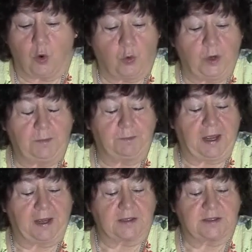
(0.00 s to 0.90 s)
Wheat
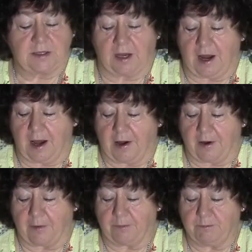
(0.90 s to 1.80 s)
packs
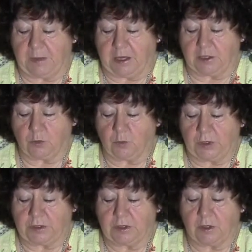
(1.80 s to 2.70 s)
are made
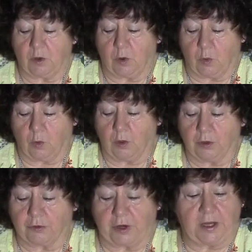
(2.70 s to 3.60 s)
with whole
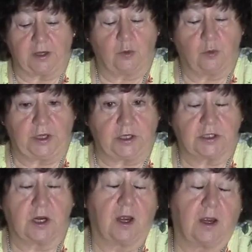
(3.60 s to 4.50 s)
grain wheat,